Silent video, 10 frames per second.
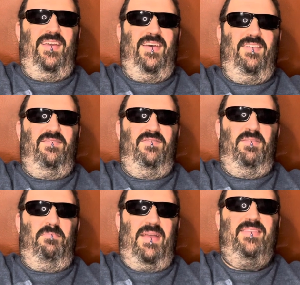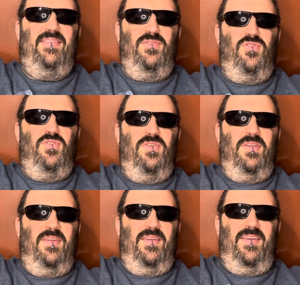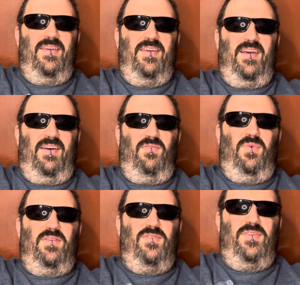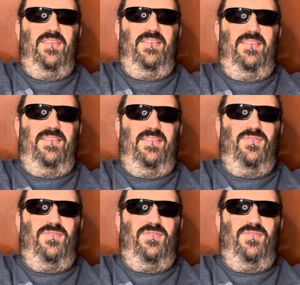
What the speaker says: of the message of what Jesus is